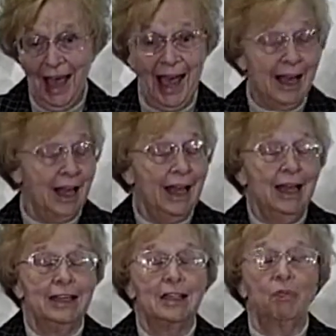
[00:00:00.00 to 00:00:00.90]
And it
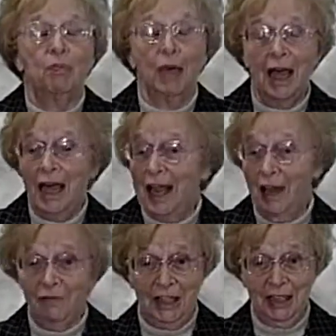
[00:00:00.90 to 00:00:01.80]
is the blood
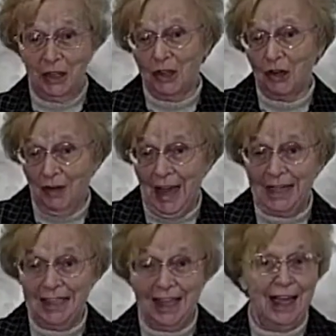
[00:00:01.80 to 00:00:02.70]
of Jesus
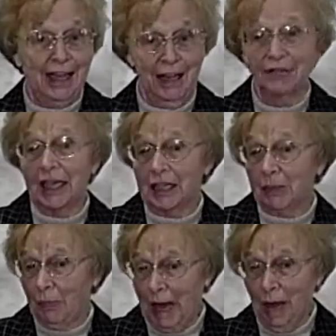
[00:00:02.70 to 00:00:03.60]
Christ that gives us
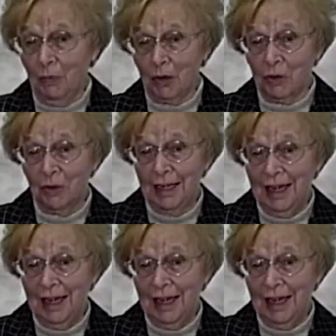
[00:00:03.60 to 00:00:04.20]
power